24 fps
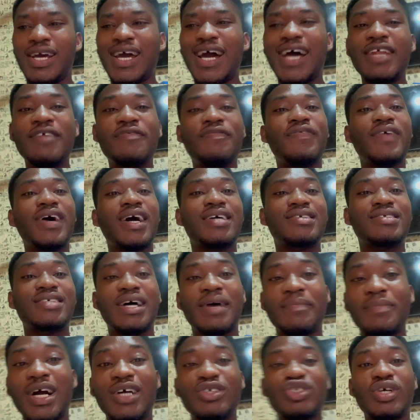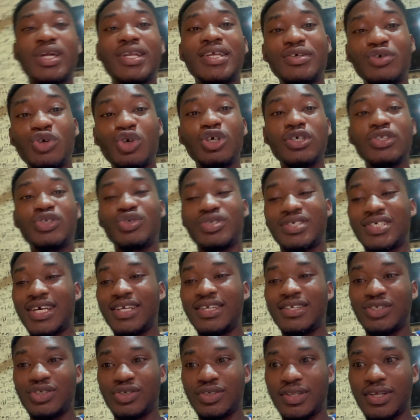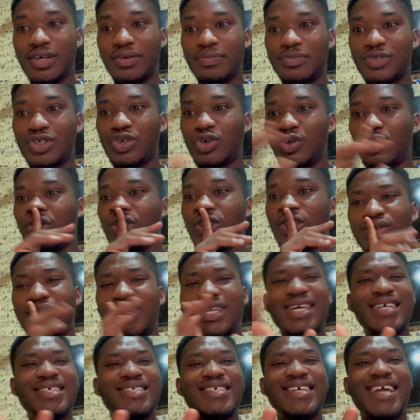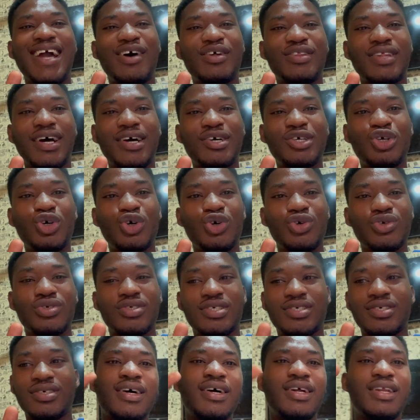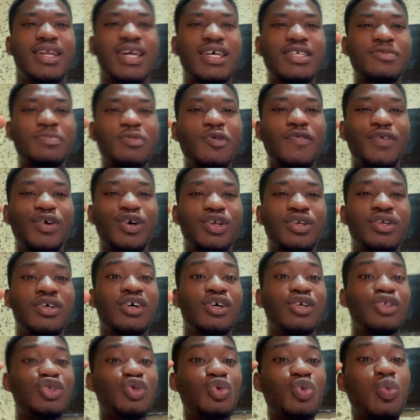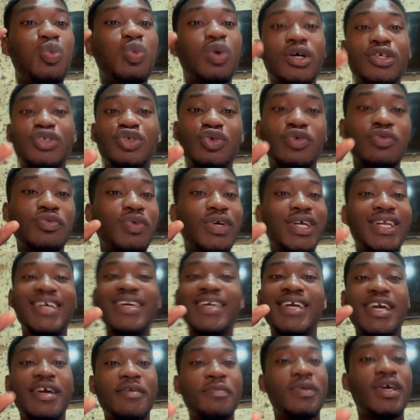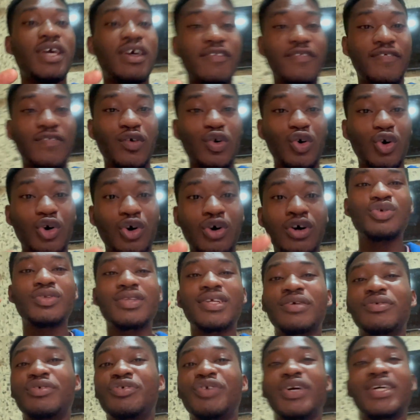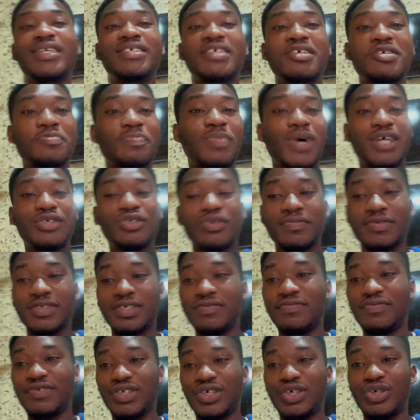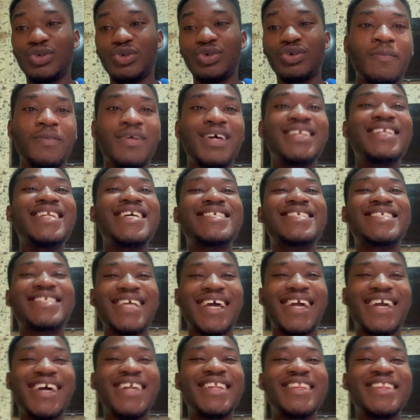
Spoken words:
and in fact I'm actually going to send it to them. So let's see how that goes. Let's move on to what you really came here for, the greatest part of this video, the second